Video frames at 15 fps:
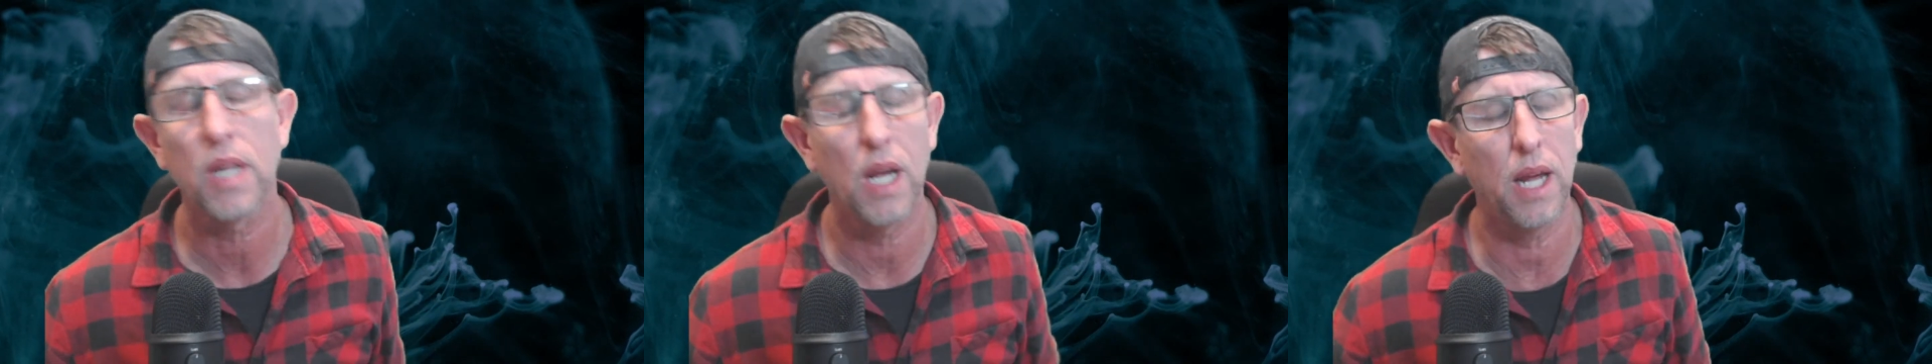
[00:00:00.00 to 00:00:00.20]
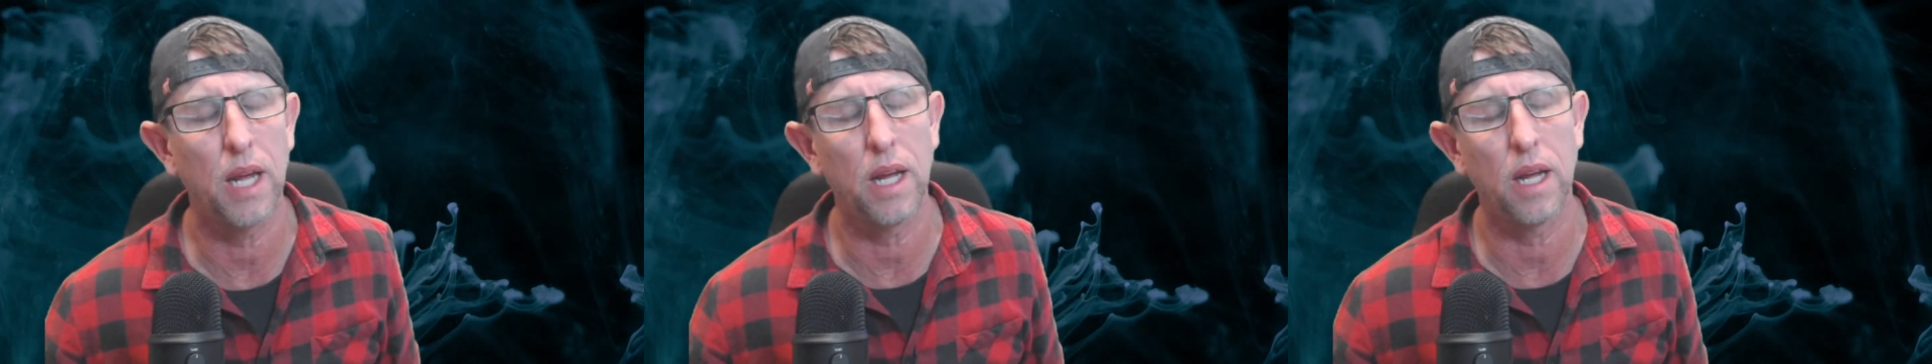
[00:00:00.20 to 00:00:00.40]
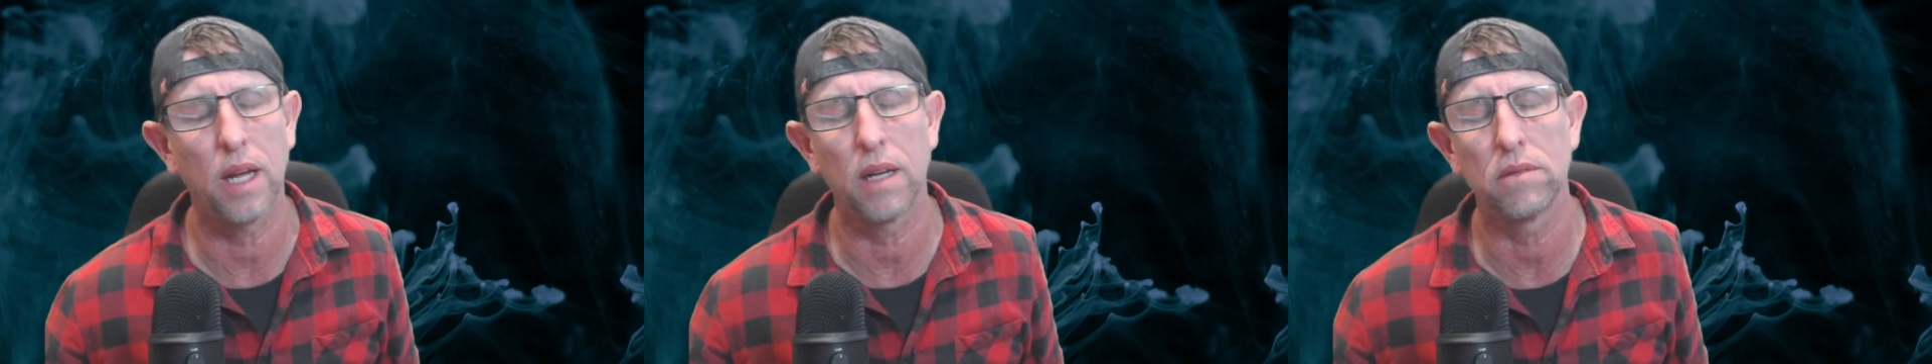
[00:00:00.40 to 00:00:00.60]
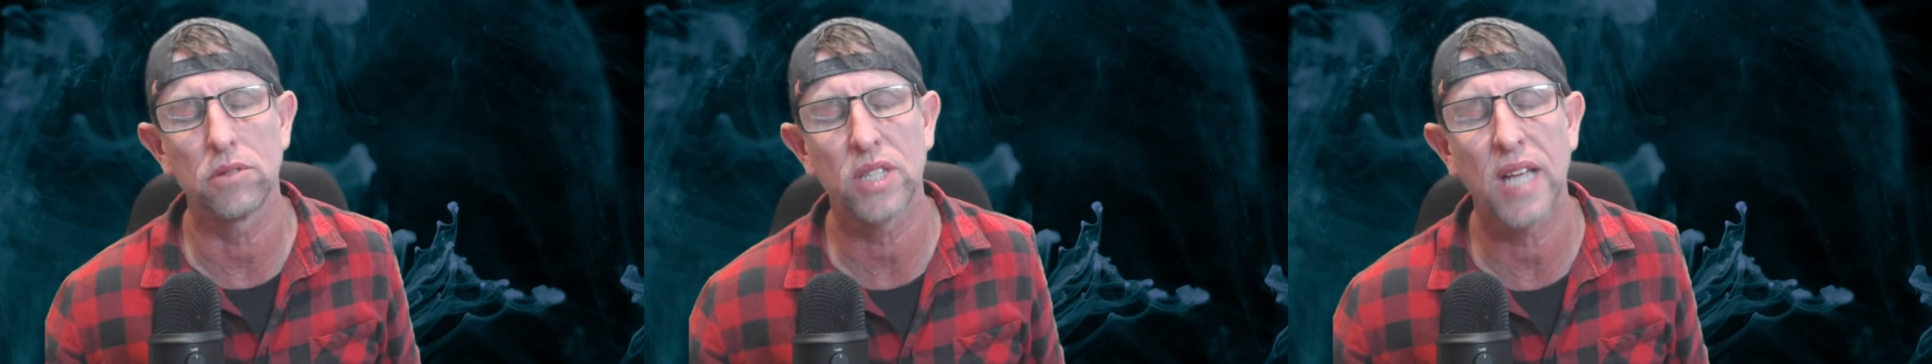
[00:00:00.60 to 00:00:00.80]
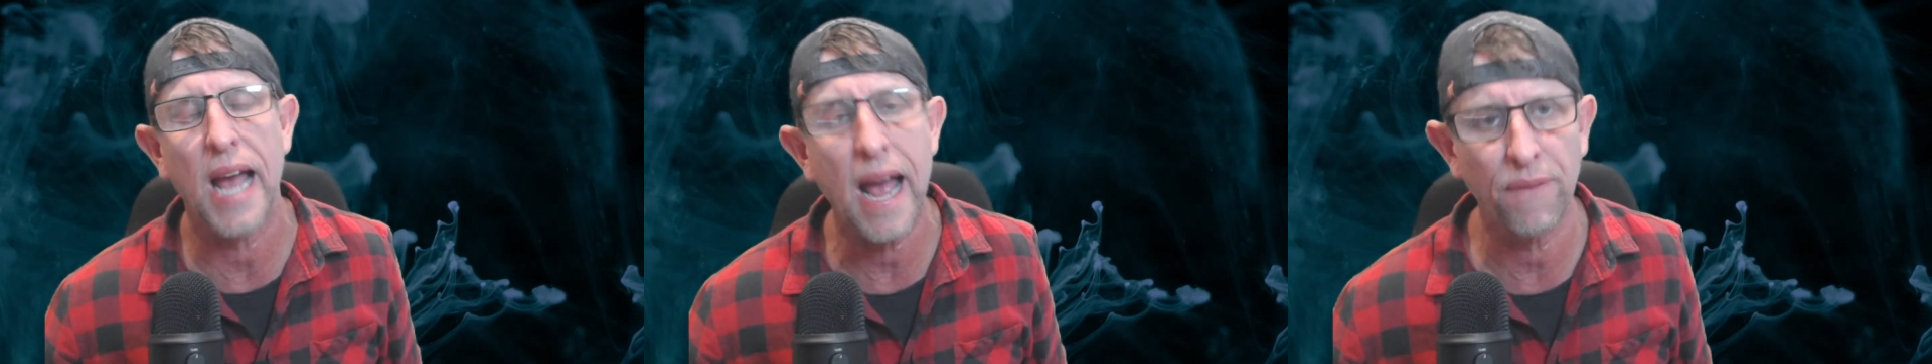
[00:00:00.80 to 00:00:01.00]

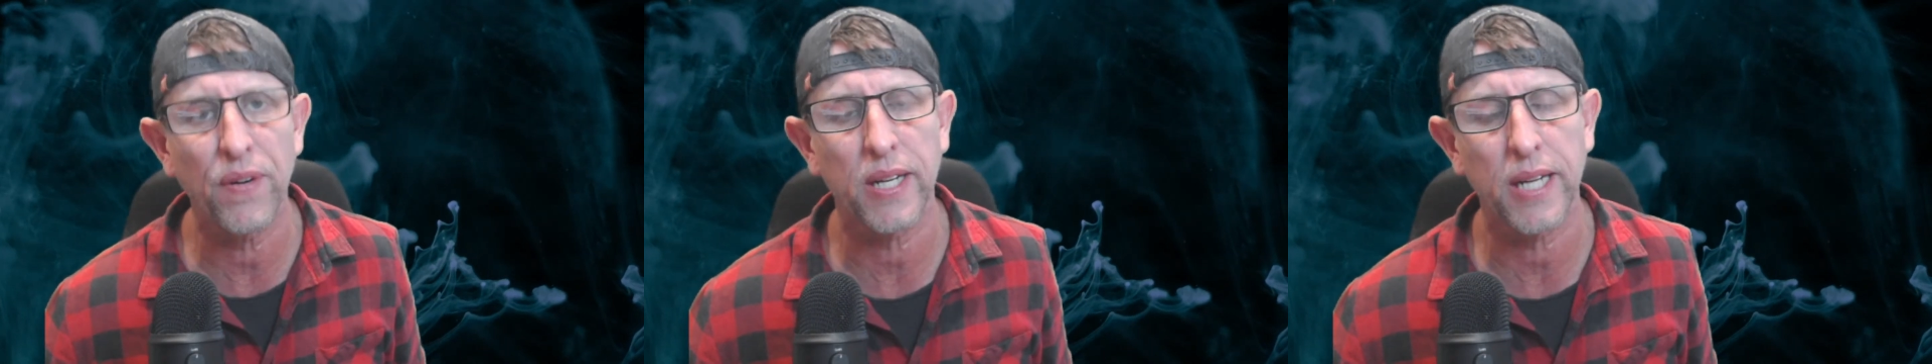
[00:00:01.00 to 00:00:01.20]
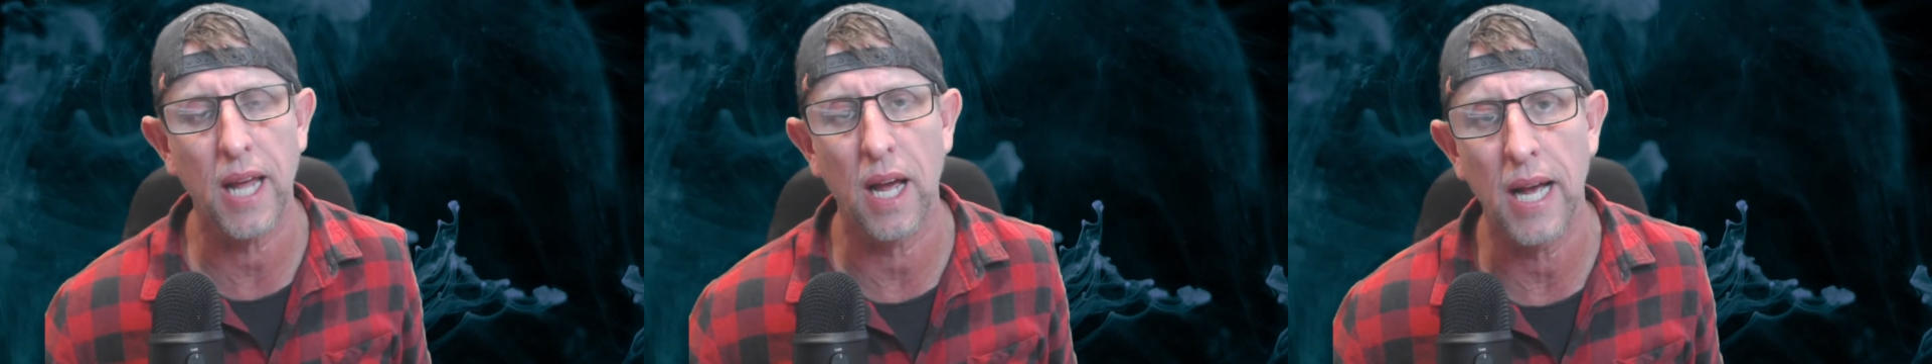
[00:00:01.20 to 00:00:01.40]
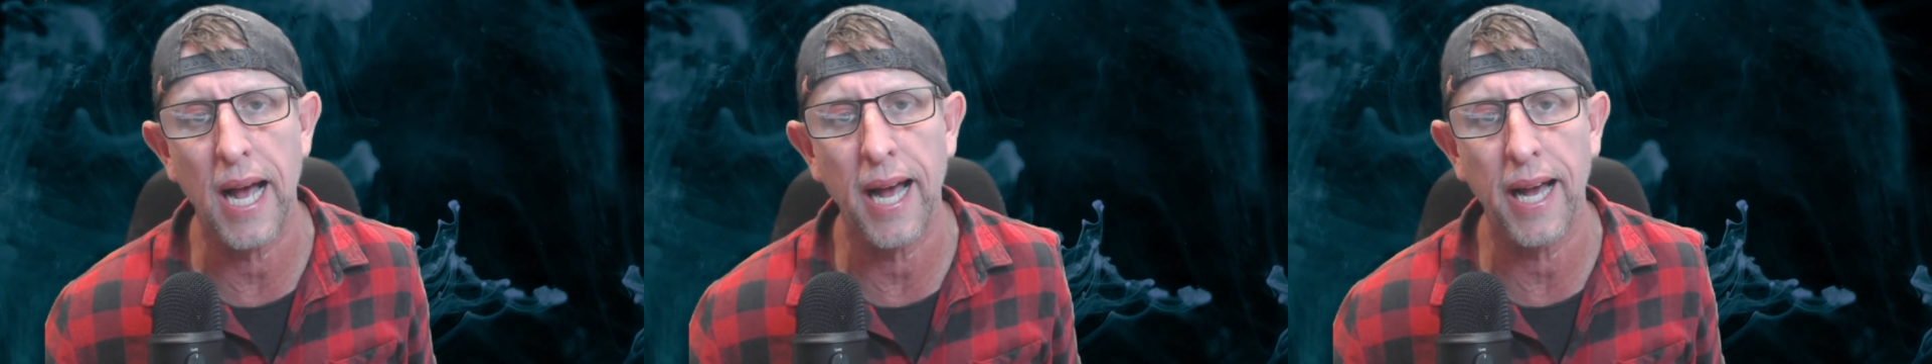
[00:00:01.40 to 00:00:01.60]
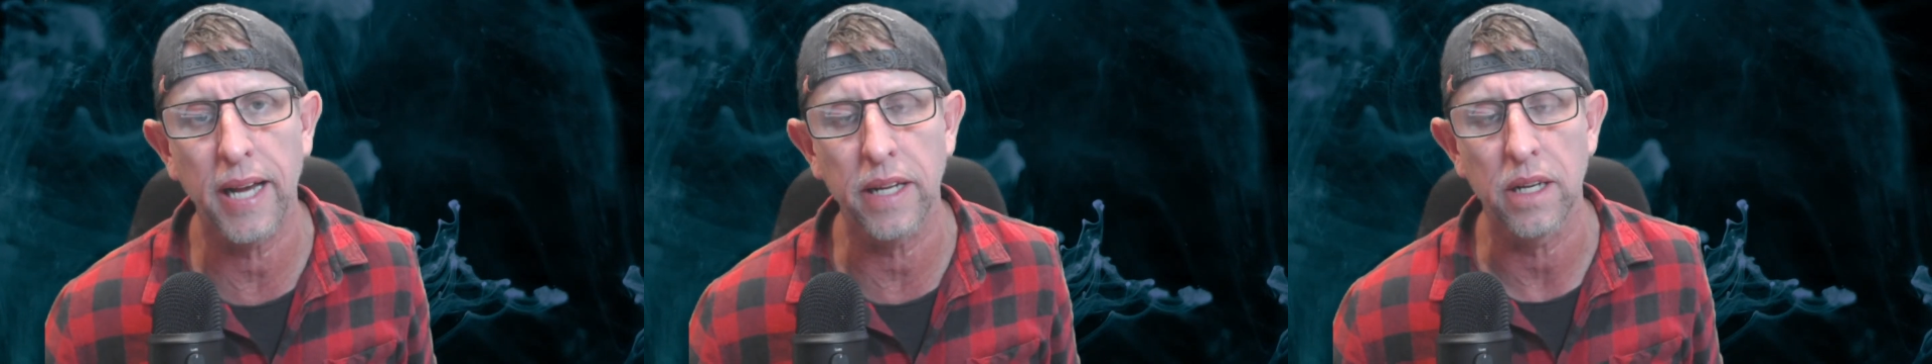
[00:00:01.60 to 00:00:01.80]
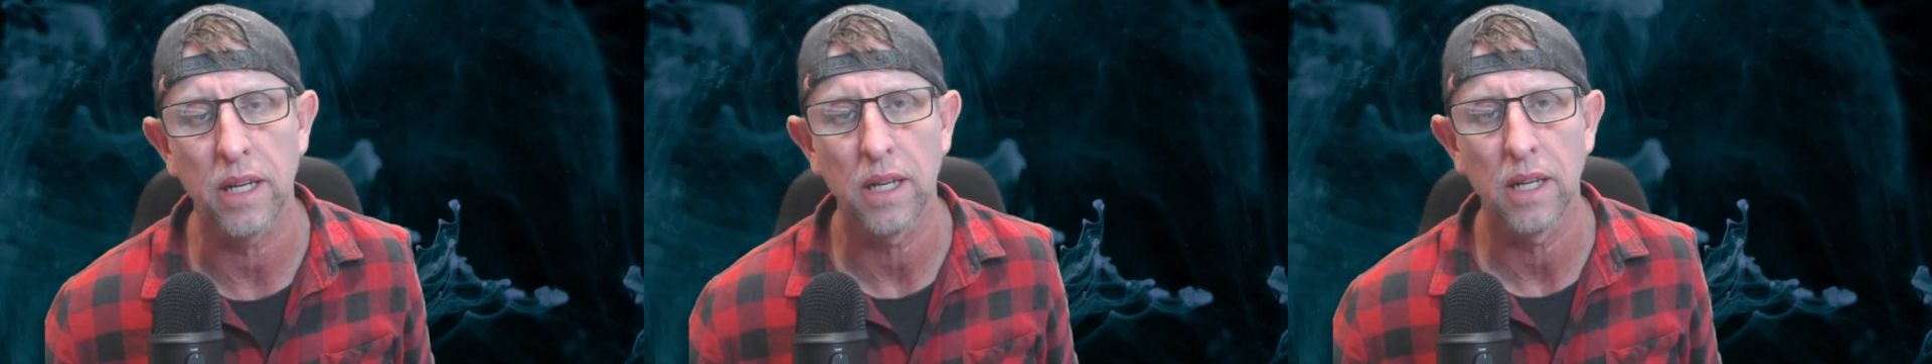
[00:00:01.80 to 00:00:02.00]
Africa
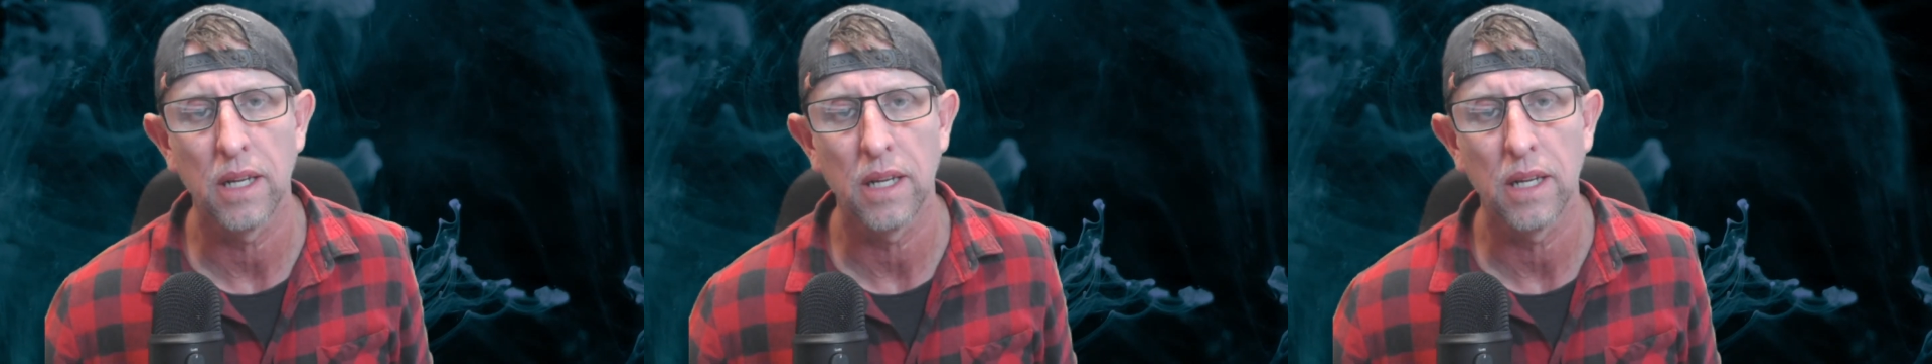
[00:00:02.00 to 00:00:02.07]
aid.